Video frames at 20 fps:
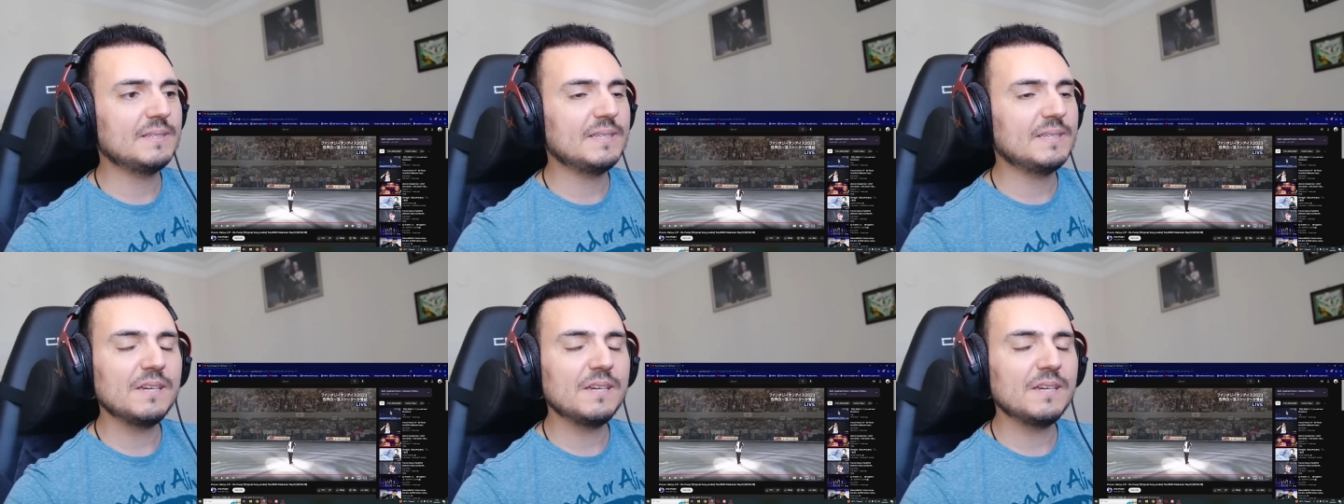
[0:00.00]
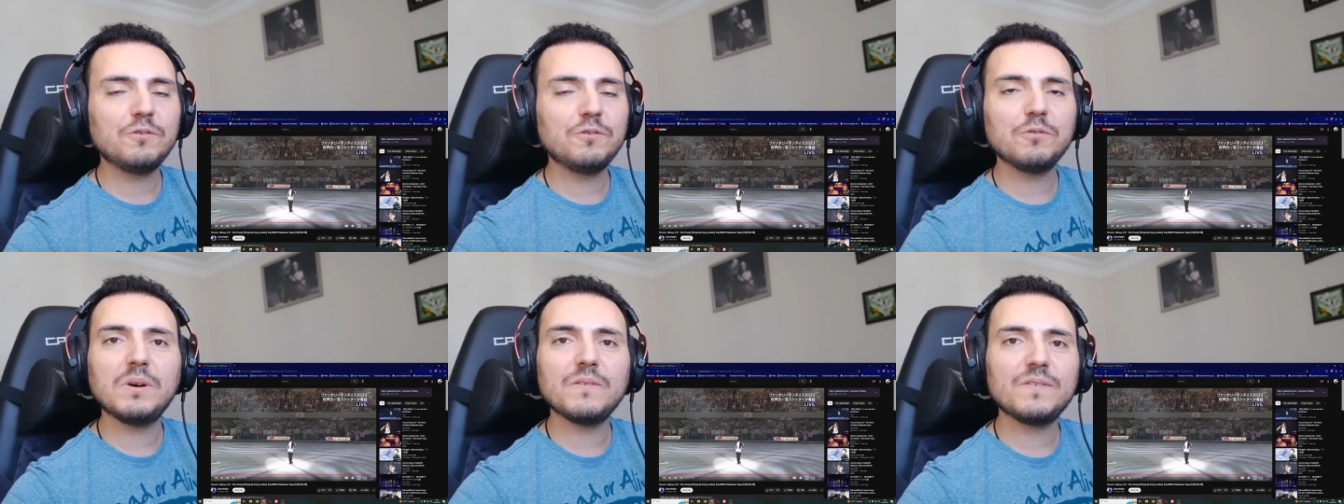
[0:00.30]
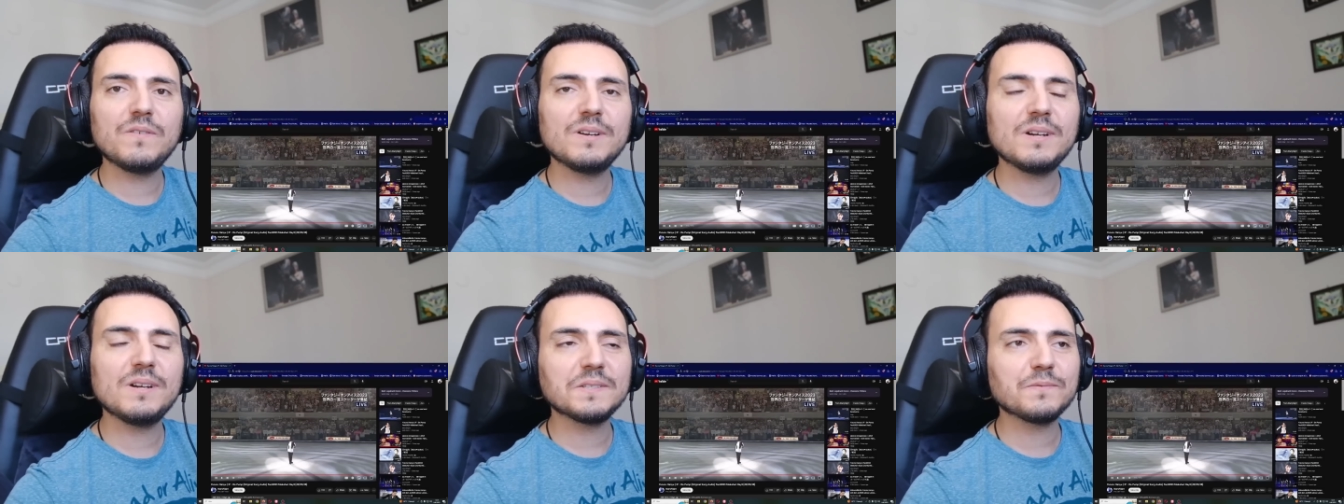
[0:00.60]
Thank you, my
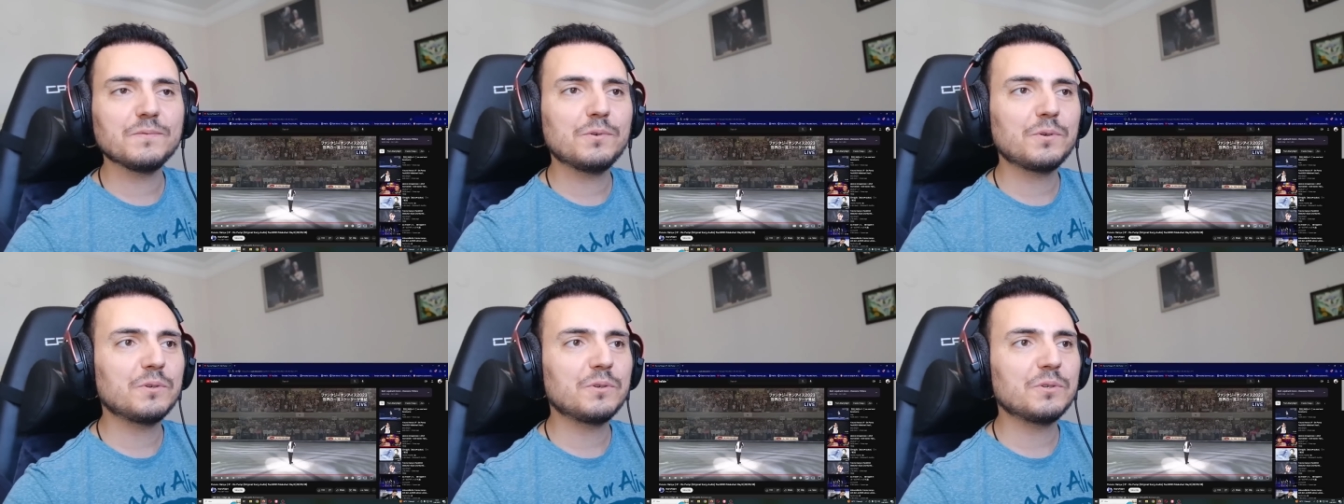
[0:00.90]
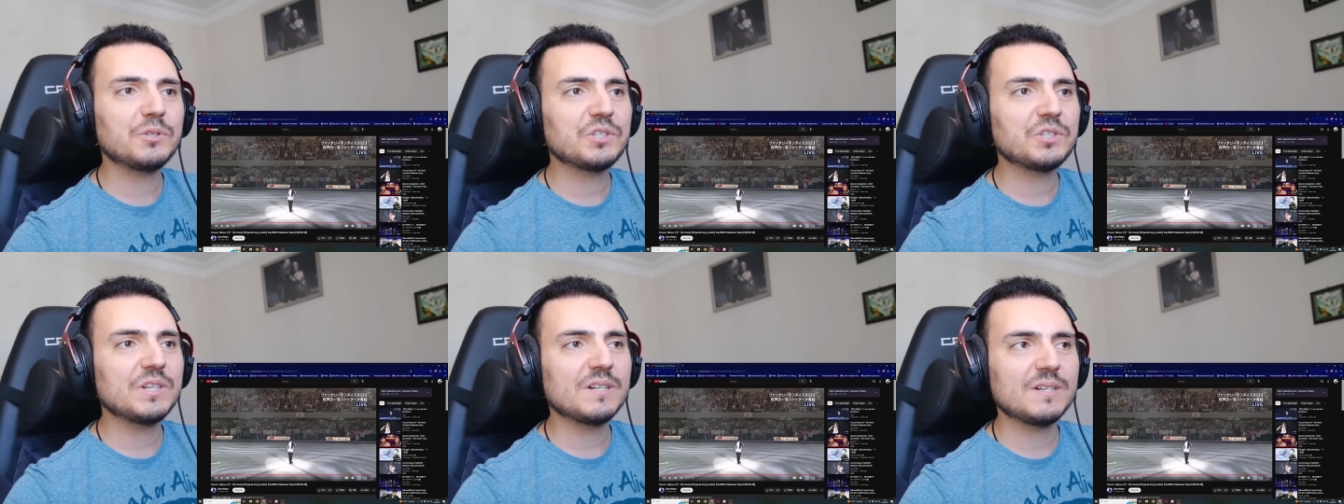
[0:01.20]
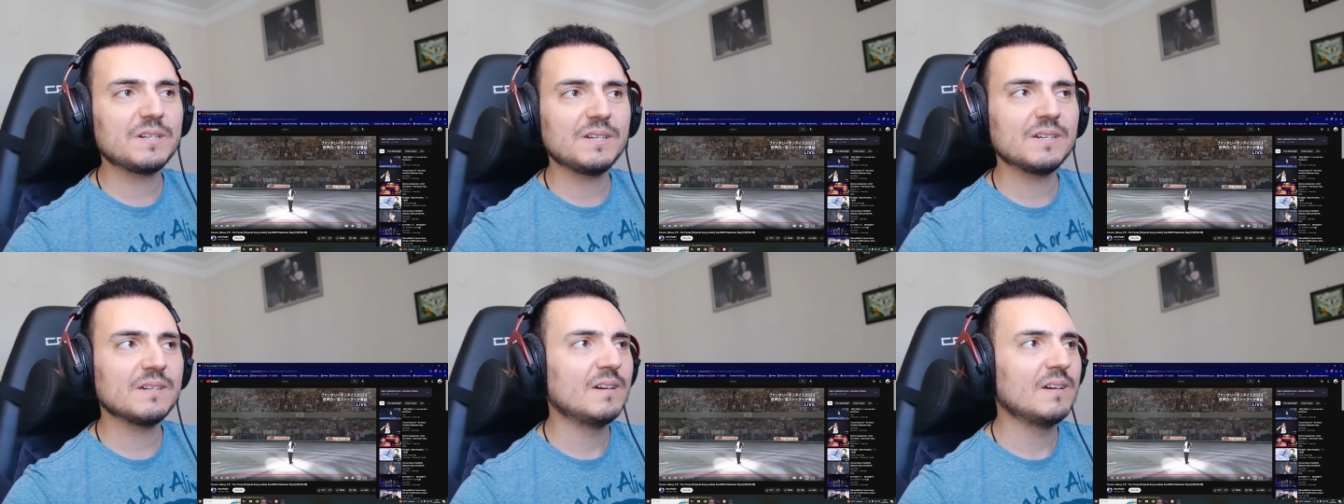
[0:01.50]
friends, for your
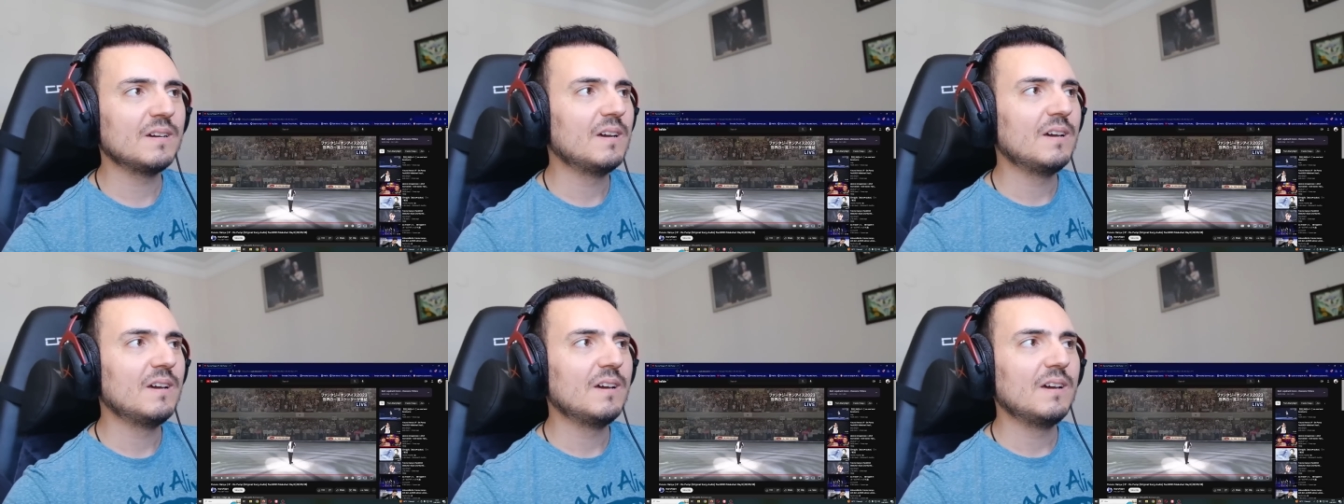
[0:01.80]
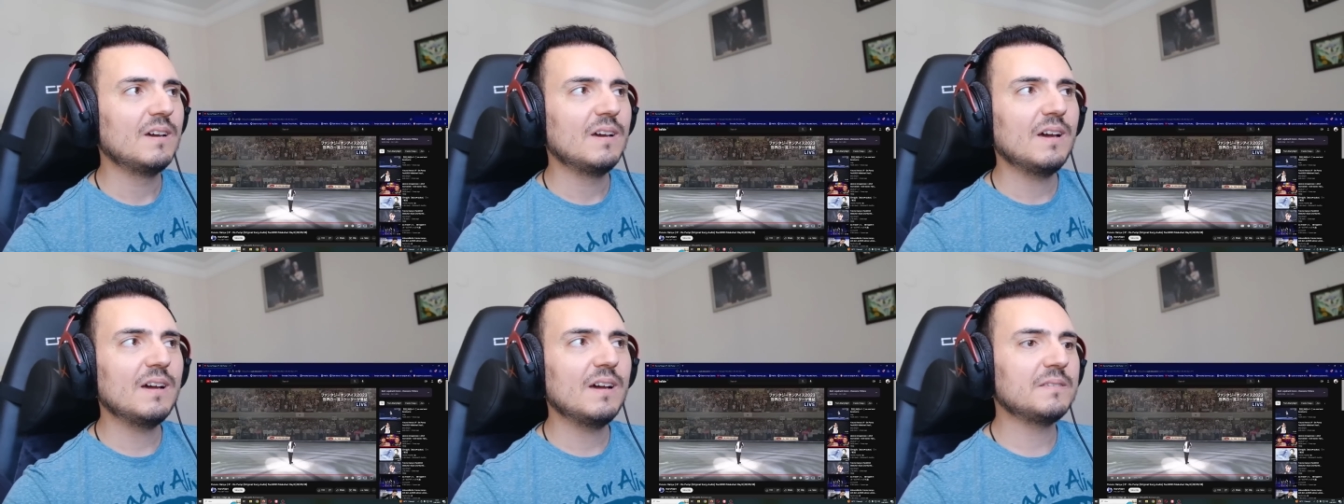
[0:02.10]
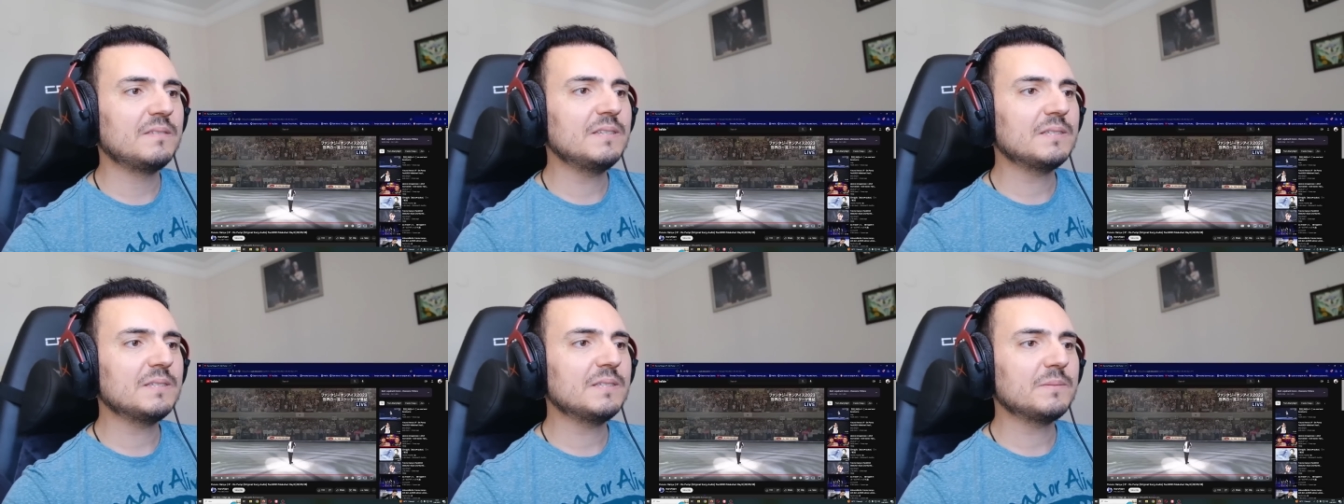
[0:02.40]
sharing and
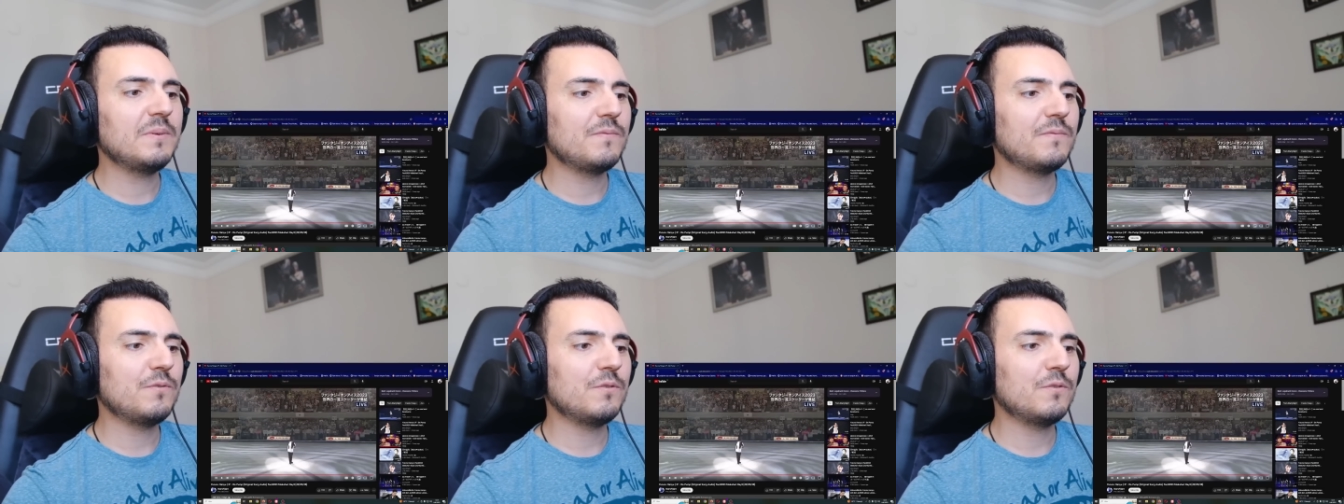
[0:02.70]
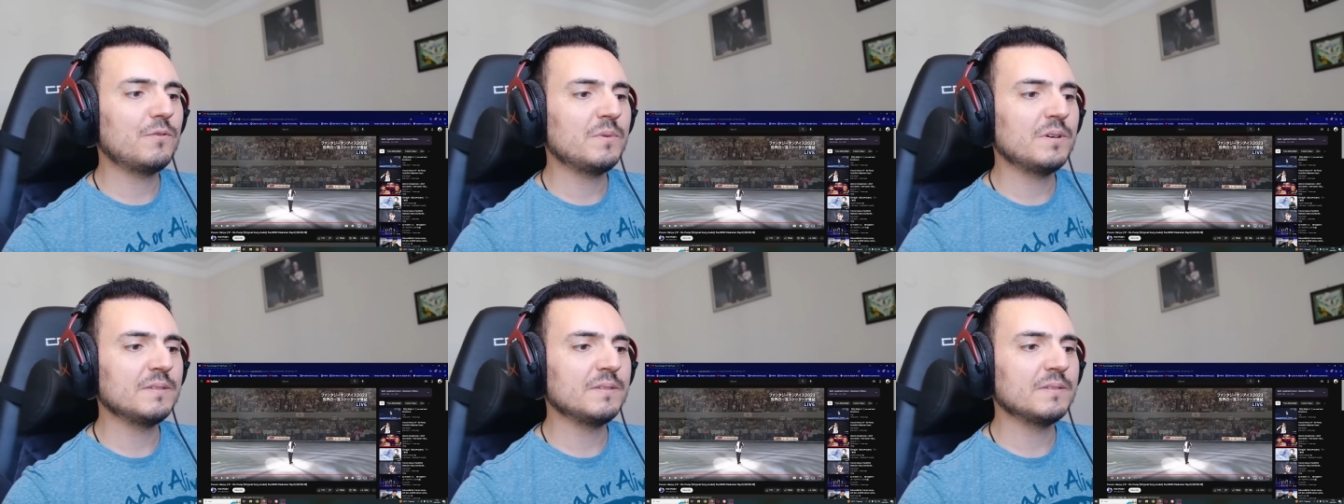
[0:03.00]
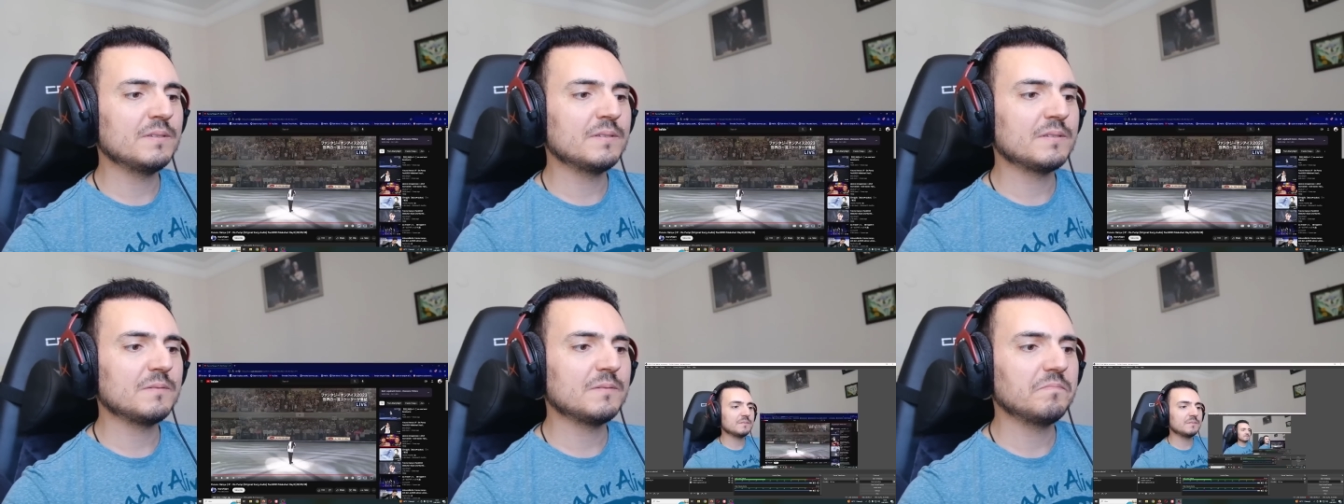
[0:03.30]
this
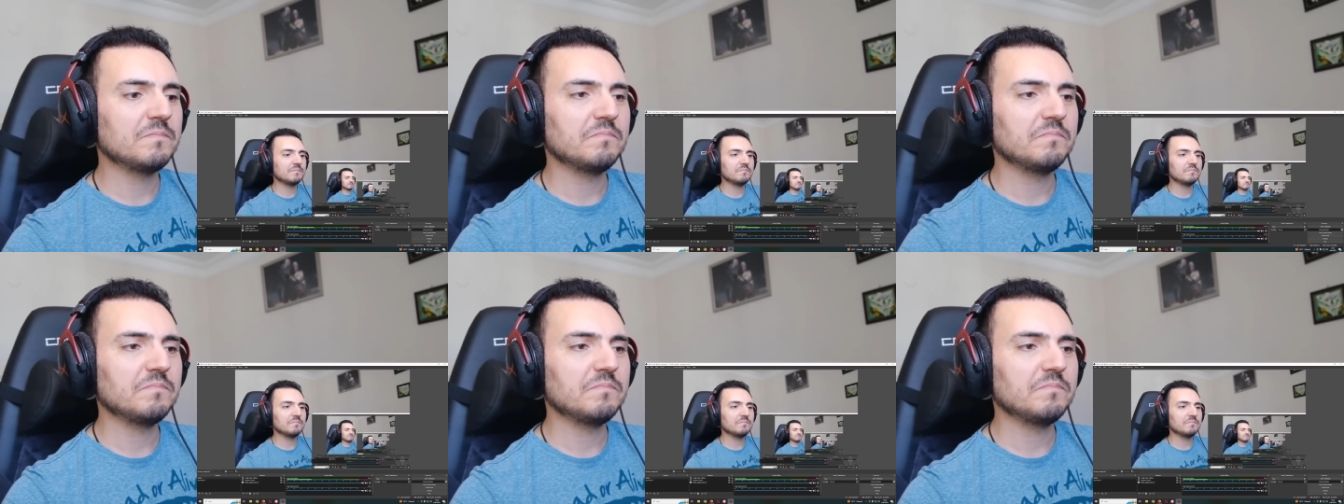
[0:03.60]
performance.